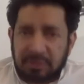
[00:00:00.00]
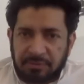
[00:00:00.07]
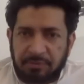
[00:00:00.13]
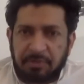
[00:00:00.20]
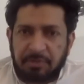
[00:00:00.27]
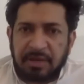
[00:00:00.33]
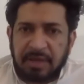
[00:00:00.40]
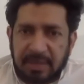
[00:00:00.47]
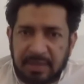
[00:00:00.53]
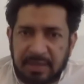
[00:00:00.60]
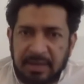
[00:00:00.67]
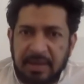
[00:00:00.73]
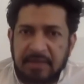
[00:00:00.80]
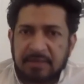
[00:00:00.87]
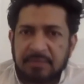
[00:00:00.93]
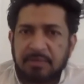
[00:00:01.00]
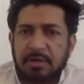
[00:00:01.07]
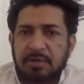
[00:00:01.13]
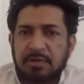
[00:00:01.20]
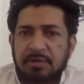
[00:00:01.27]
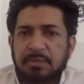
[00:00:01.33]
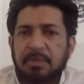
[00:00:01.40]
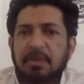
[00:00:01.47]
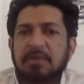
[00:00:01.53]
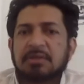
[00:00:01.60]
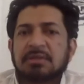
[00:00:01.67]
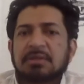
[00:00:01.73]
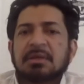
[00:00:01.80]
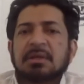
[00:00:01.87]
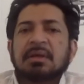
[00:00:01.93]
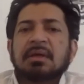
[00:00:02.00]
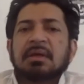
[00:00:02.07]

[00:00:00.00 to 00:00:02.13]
if you're getting an antibody response,